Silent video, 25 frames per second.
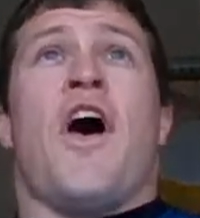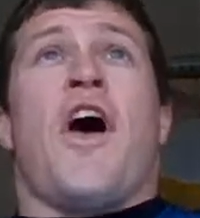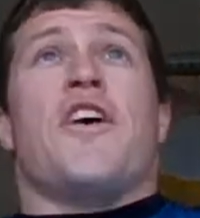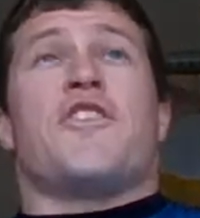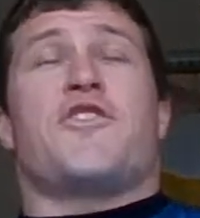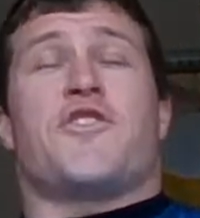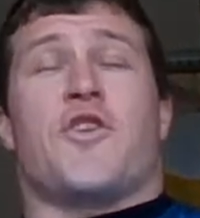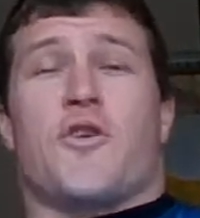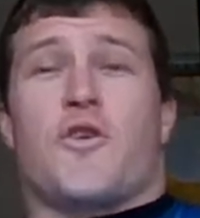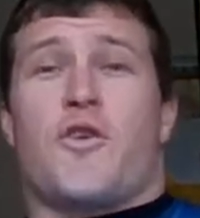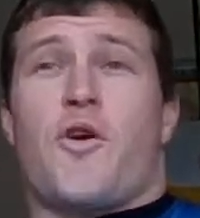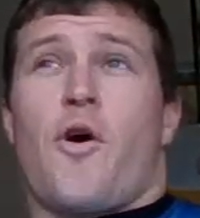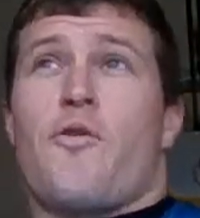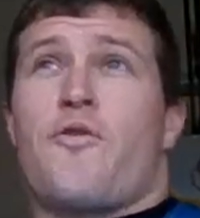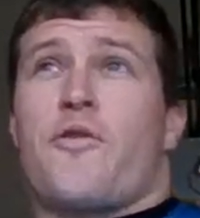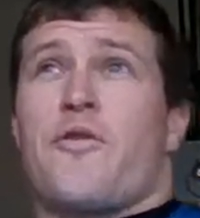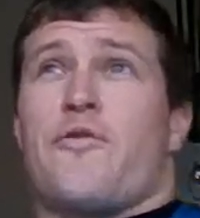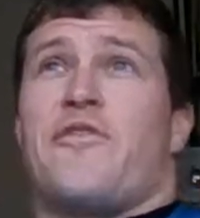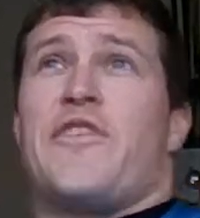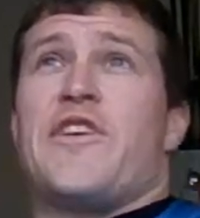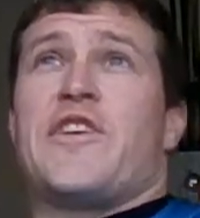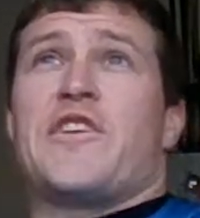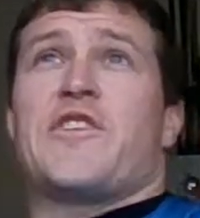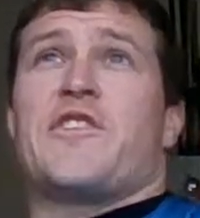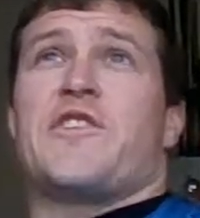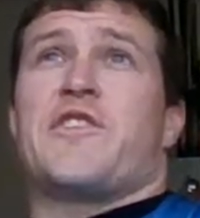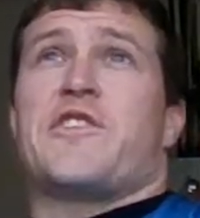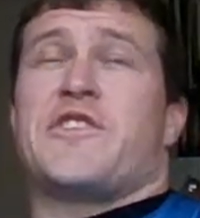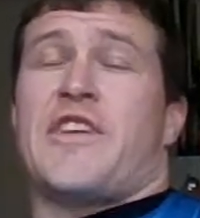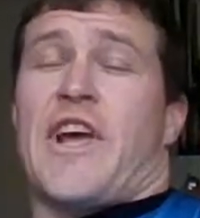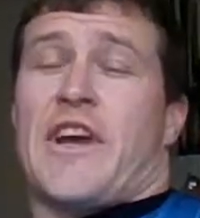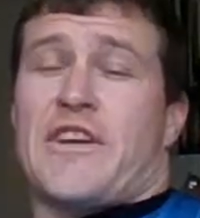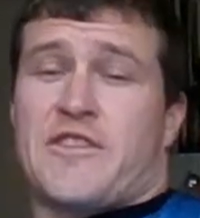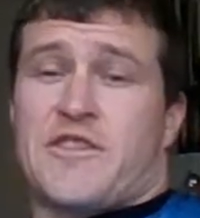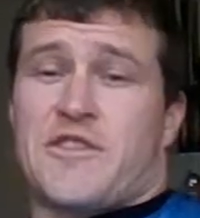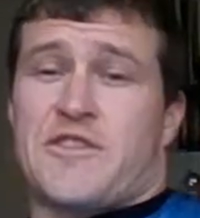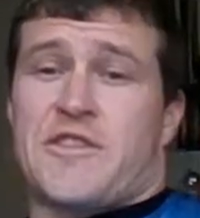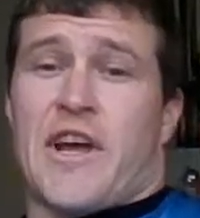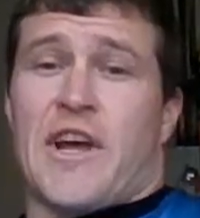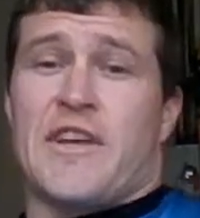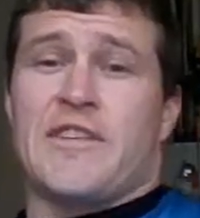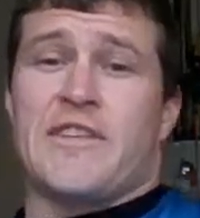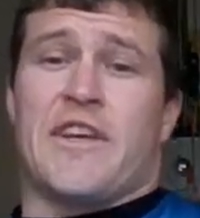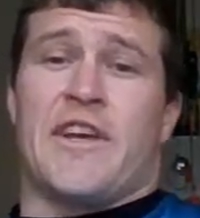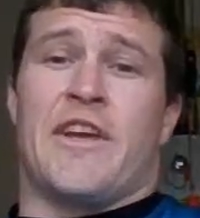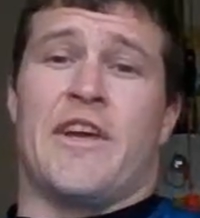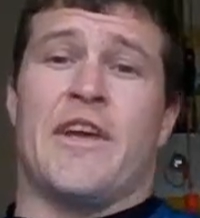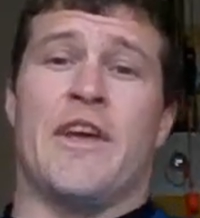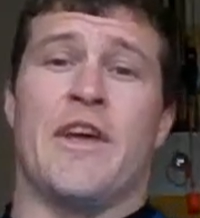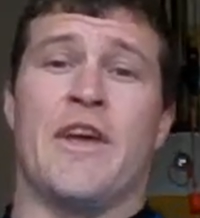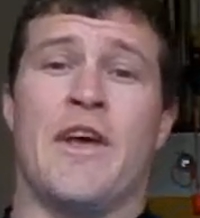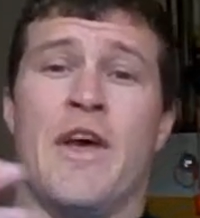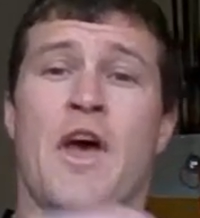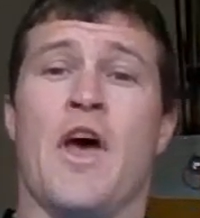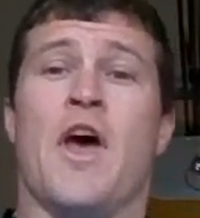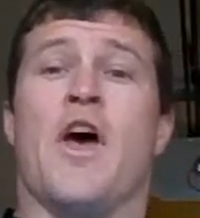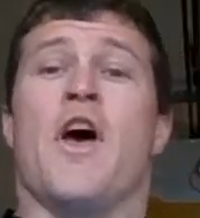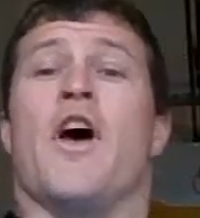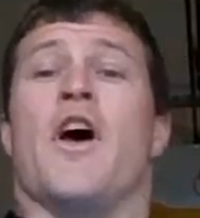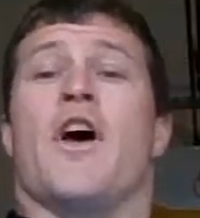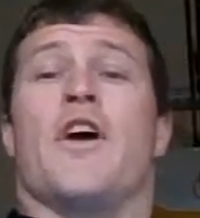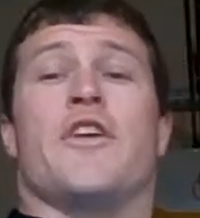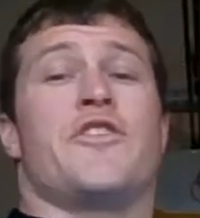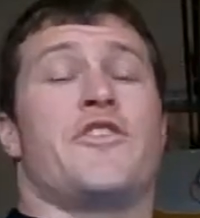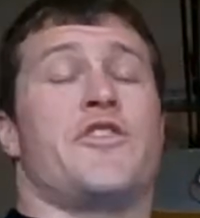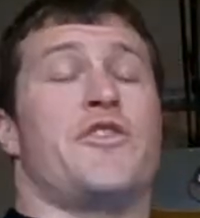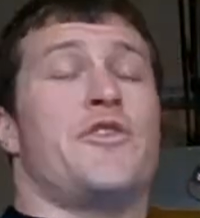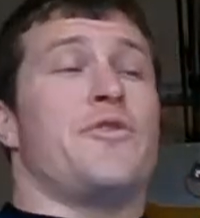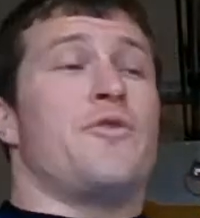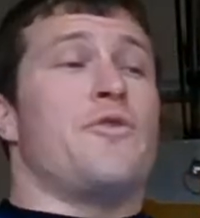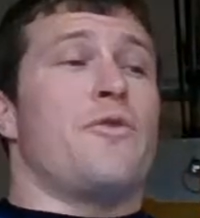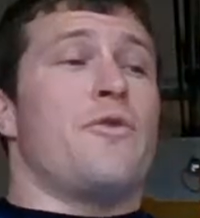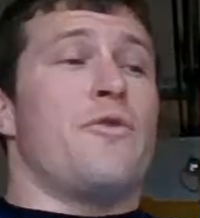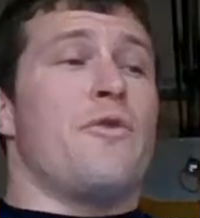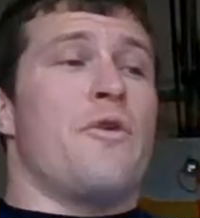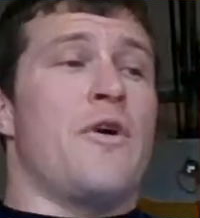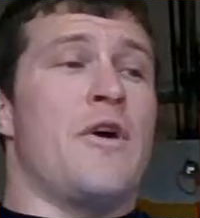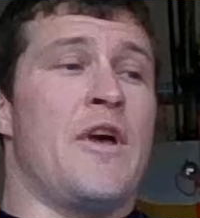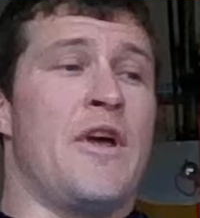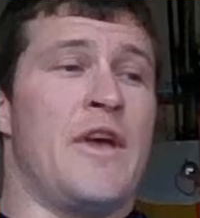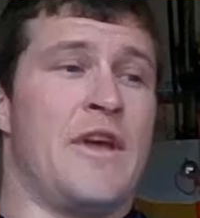so don't go from vigorous exercising to